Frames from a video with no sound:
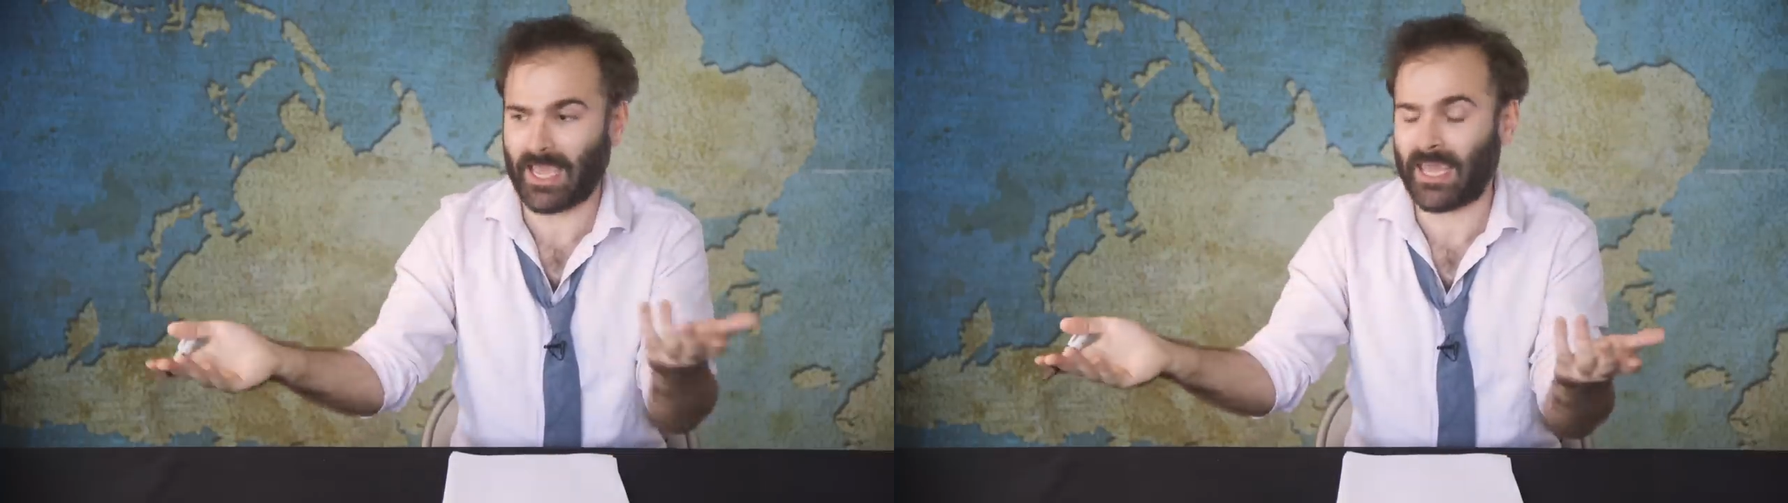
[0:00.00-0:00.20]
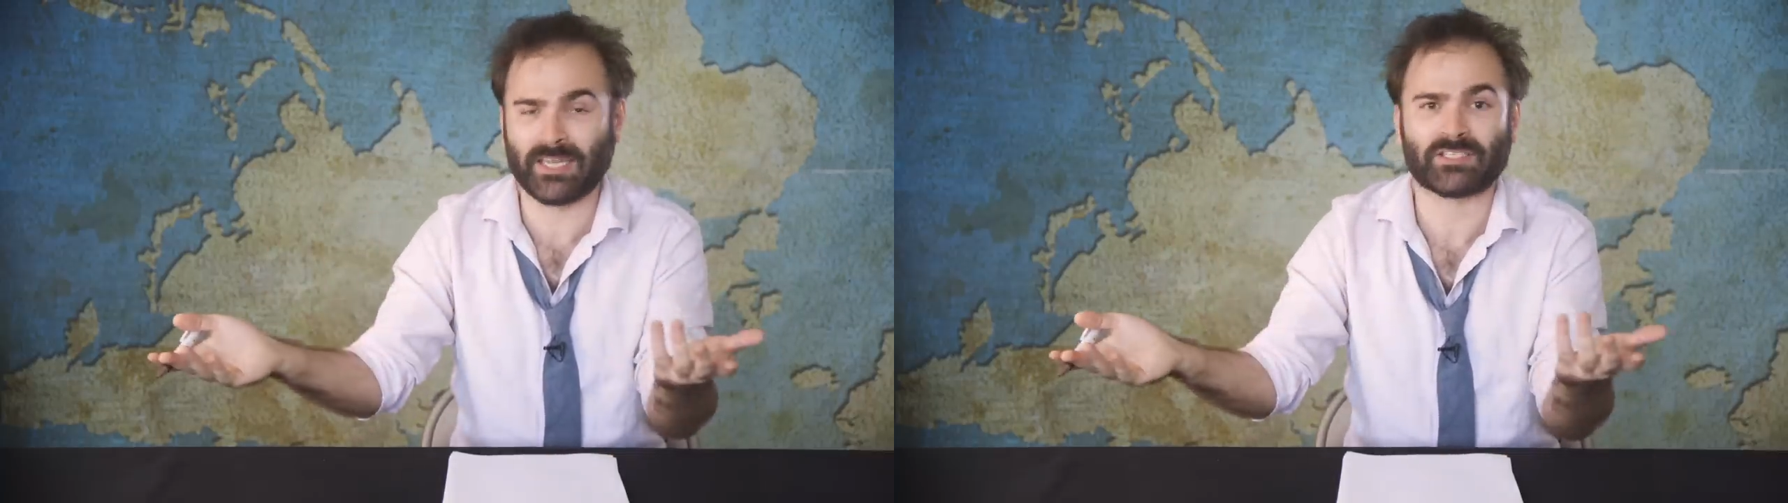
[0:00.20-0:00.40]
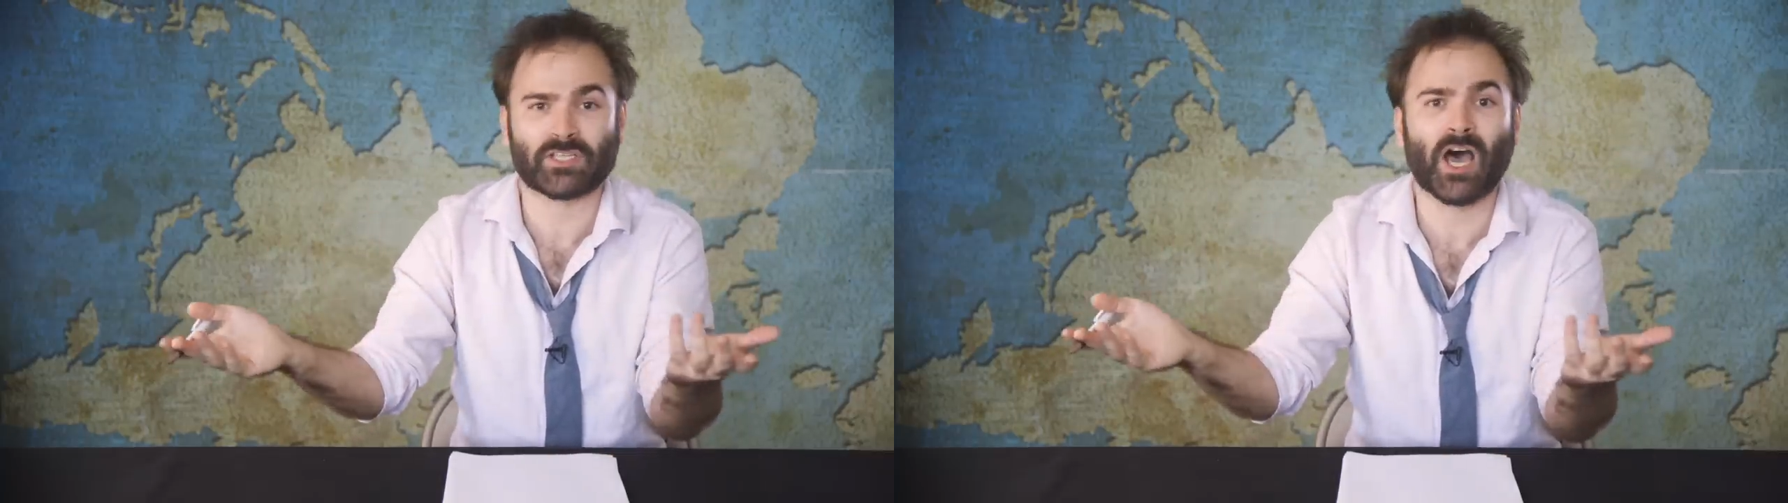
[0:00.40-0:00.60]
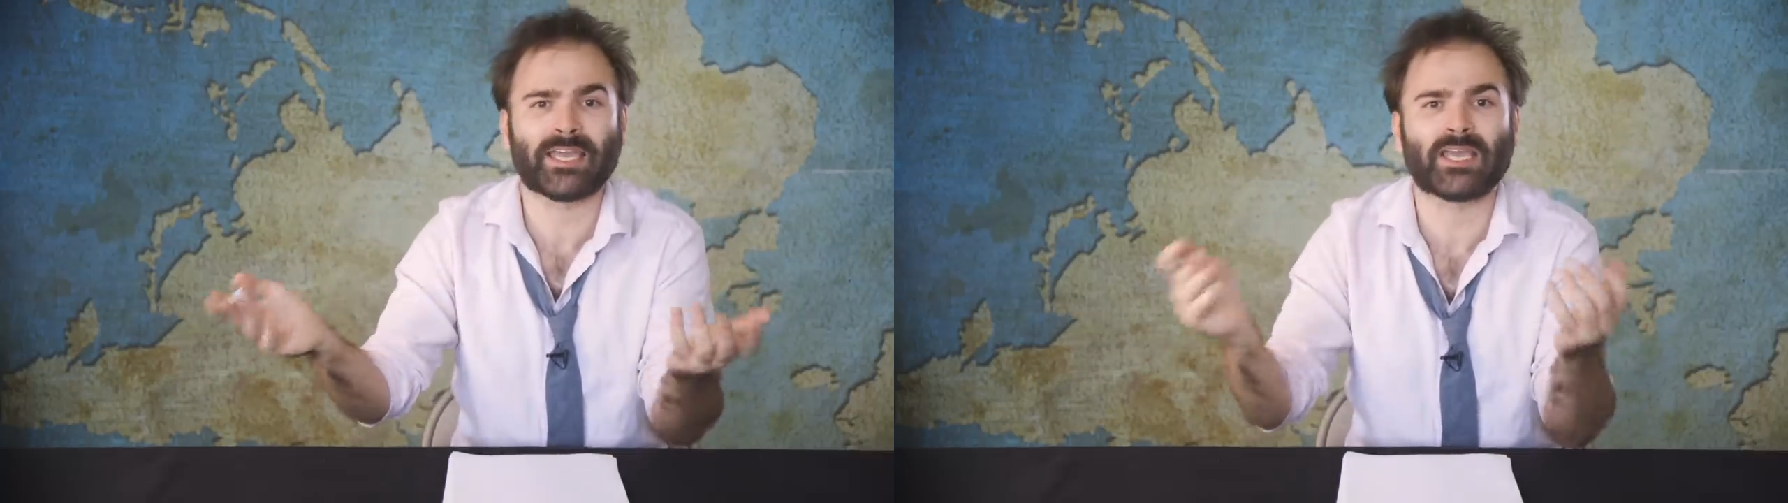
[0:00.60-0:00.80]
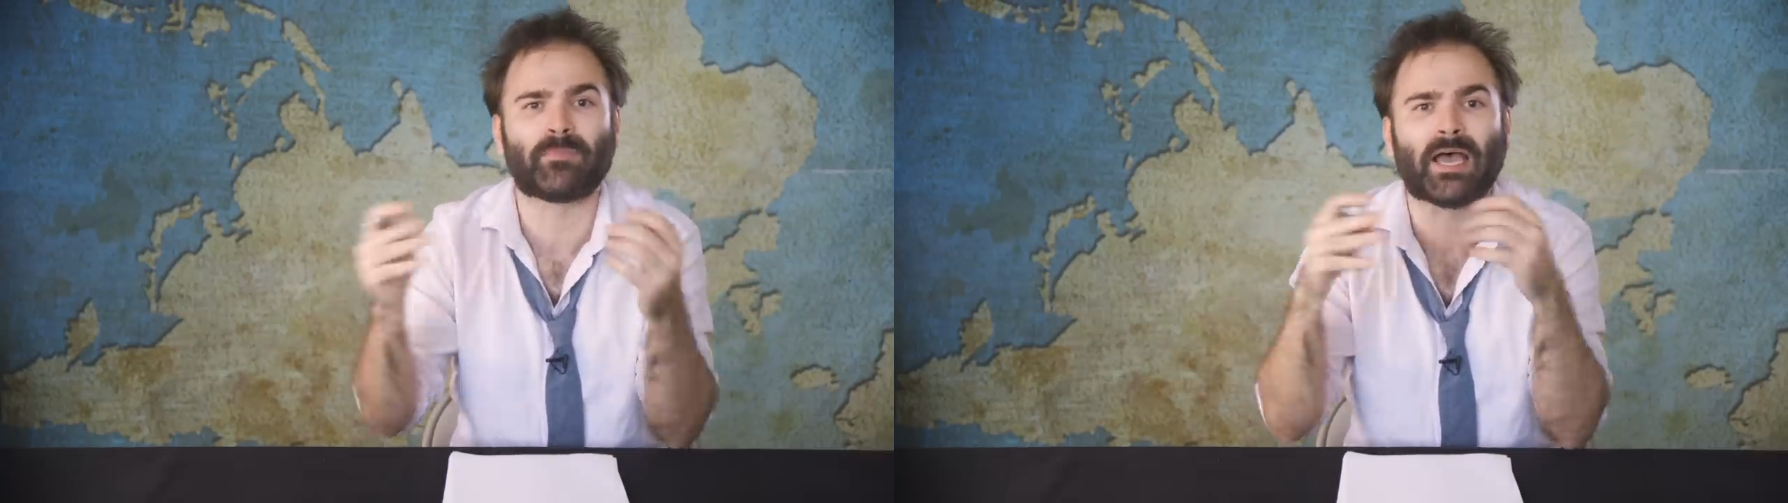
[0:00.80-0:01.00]
and is
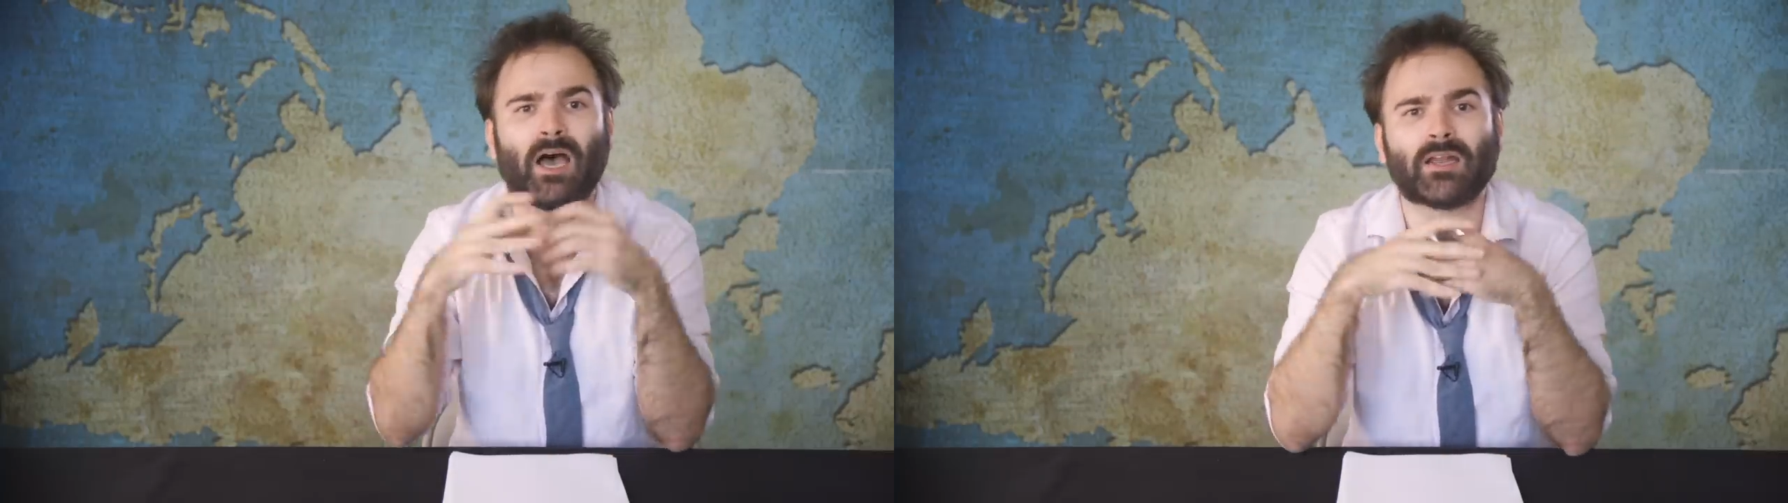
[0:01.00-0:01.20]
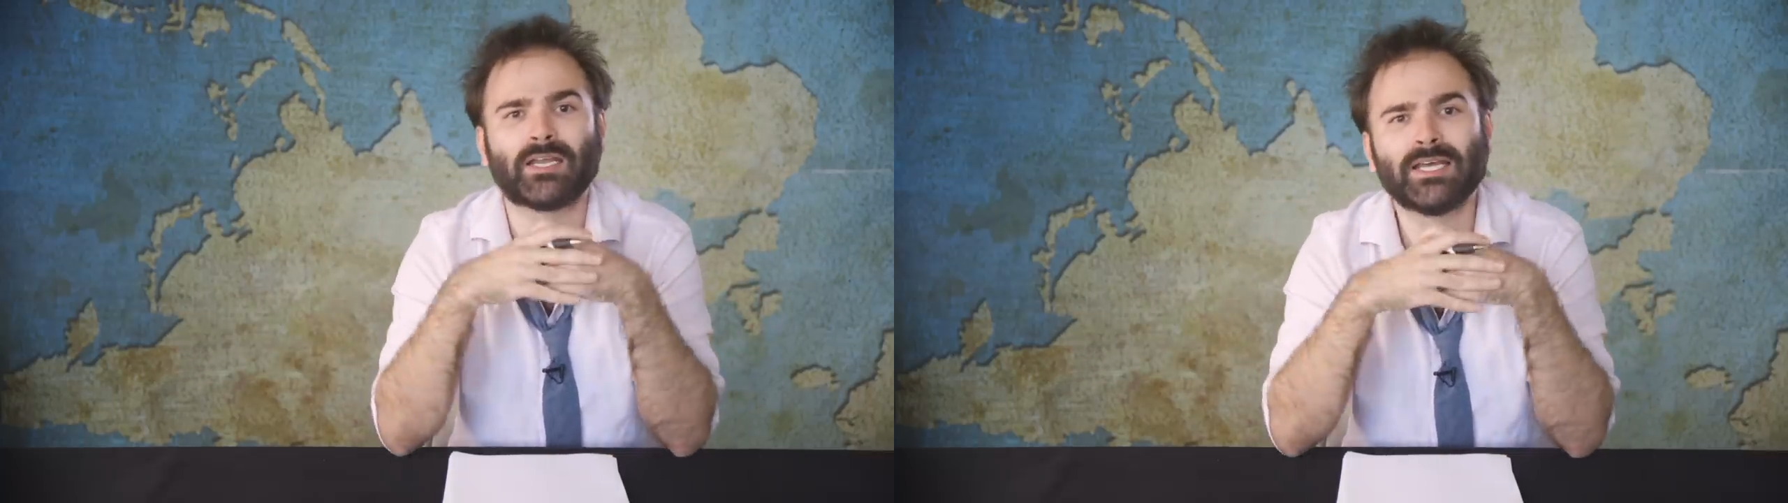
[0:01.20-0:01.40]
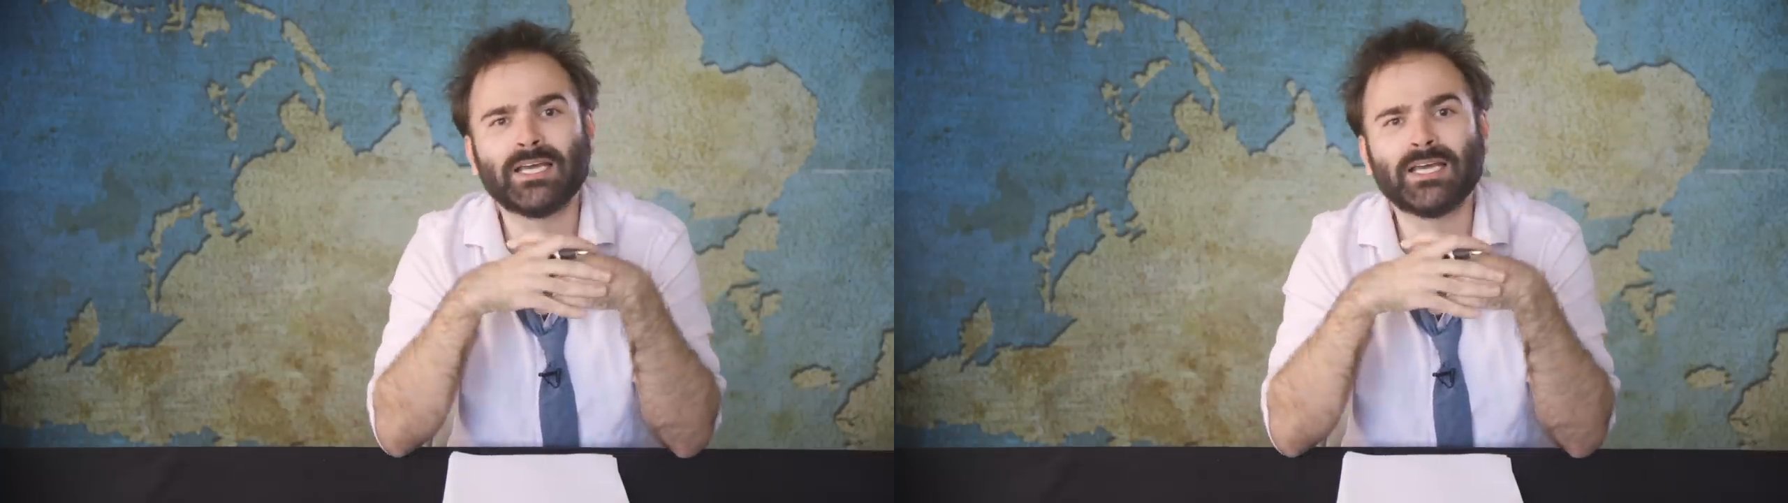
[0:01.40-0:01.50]
talking about.